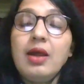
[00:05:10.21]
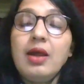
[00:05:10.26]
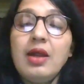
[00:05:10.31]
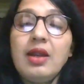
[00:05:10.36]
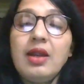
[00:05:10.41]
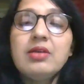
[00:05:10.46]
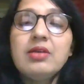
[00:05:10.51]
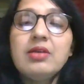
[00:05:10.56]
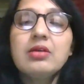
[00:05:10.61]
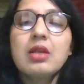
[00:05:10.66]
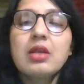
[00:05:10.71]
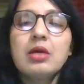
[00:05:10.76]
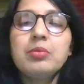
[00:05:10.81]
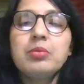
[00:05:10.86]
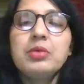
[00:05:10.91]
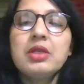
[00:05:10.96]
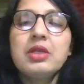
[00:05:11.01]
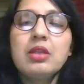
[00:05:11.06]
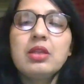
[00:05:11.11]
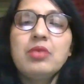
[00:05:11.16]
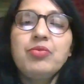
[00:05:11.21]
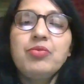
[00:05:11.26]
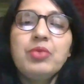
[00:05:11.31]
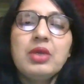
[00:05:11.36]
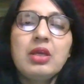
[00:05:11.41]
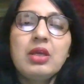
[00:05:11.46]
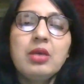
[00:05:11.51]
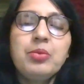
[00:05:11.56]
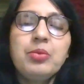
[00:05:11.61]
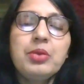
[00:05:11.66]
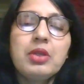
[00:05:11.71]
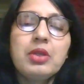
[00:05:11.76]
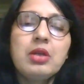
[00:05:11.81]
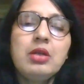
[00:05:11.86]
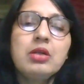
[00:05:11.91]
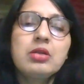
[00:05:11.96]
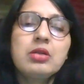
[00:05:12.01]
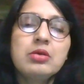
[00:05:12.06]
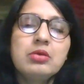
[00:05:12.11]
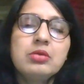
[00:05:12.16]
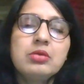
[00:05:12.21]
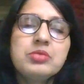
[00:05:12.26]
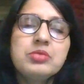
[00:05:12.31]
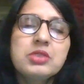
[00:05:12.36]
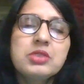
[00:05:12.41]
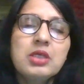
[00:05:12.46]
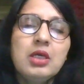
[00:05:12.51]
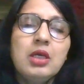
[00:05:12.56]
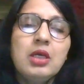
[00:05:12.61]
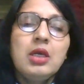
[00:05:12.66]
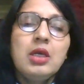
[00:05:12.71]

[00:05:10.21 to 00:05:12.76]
and grammar in behavioral terms.